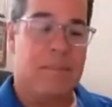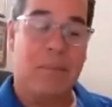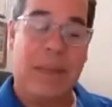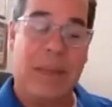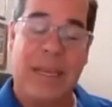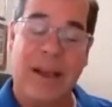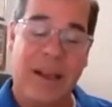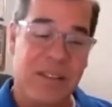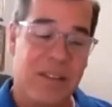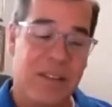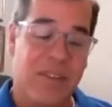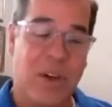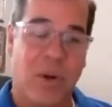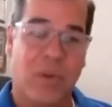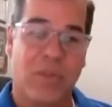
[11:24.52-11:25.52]
Because
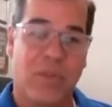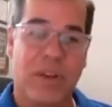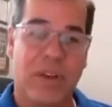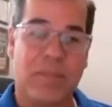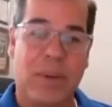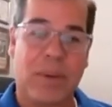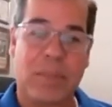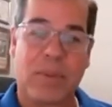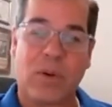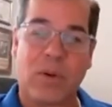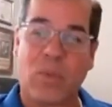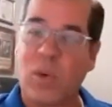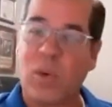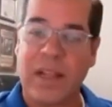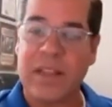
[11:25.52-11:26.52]
of COVID, people are
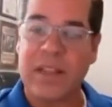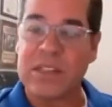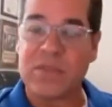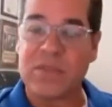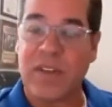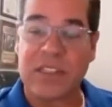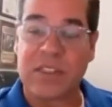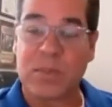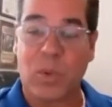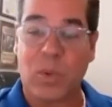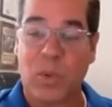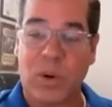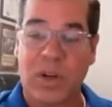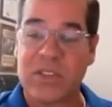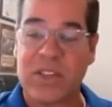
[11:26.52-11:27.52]
wanting these
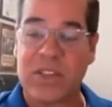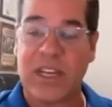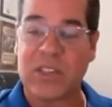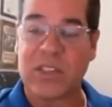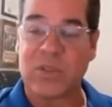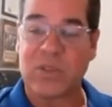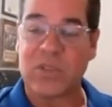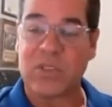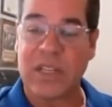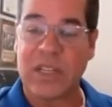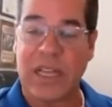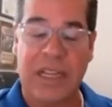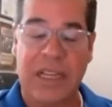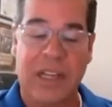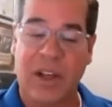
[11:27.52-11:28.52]
flexible work schedules
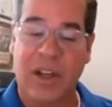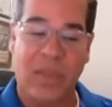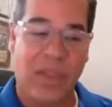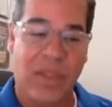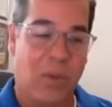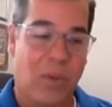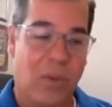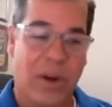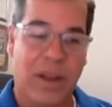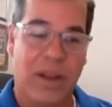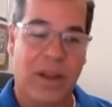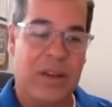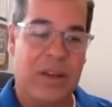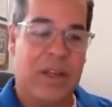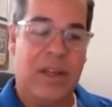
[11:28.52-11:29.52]
that, they'll want
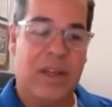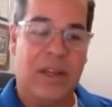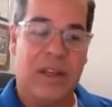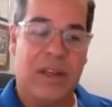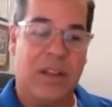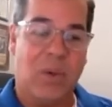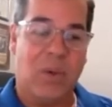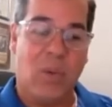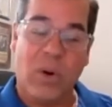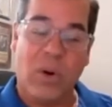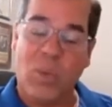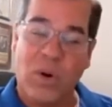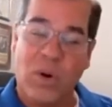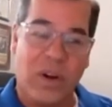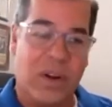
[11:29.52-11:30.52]
to
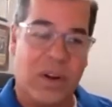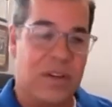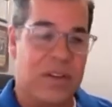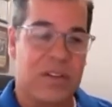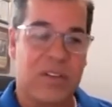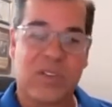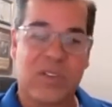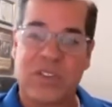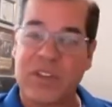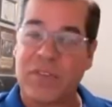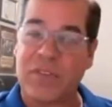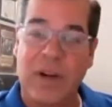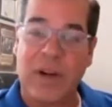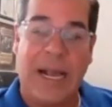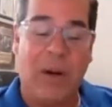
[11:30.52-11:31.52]
work
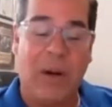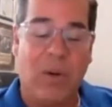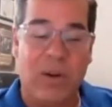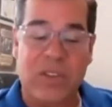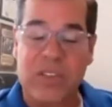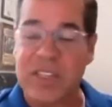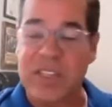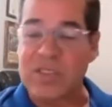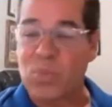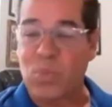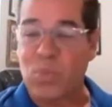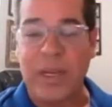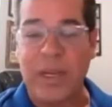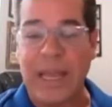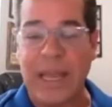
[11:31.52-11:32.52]
different hours because
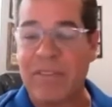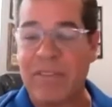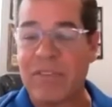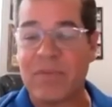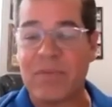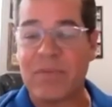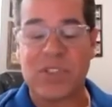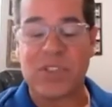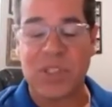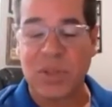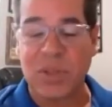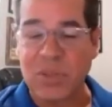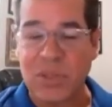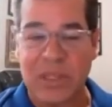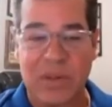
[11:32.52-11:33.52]
we have
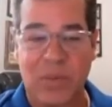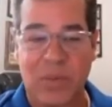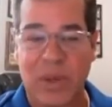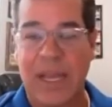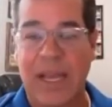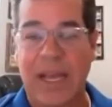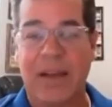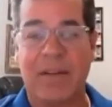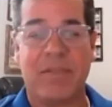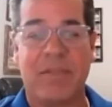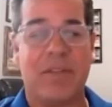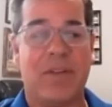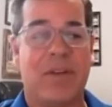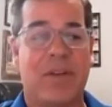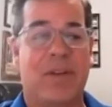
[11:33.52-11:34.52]
children, we have